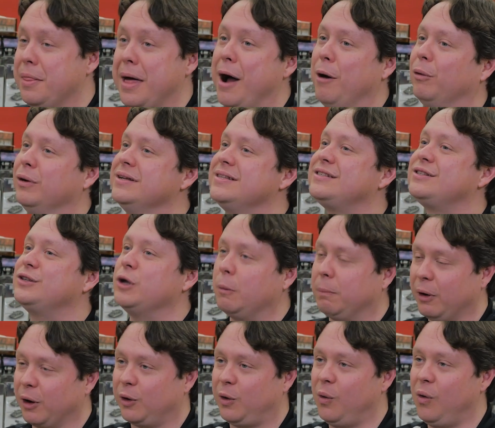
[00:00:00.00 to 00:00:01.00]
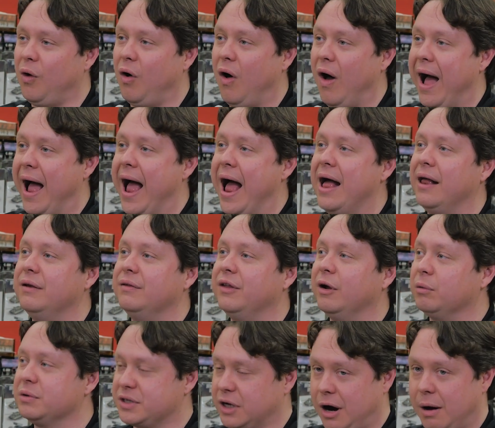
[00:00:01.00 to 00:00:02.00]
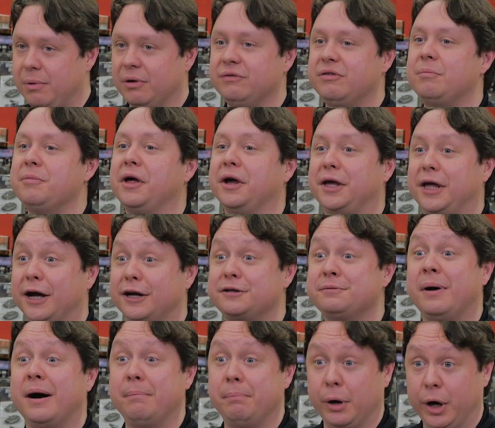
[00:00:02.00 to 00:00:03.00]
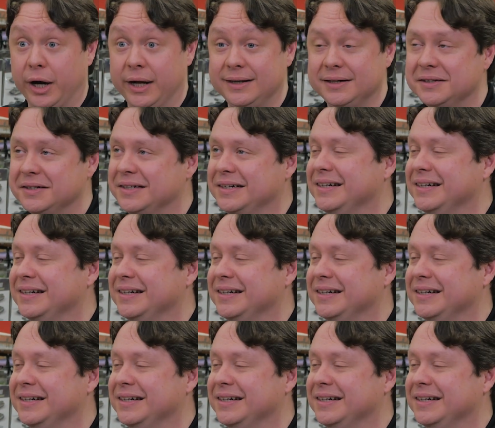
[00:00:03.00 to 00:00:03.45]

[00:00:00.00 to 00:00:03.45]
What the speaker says: That was super cool, and there was a couple of them that kicked my butt.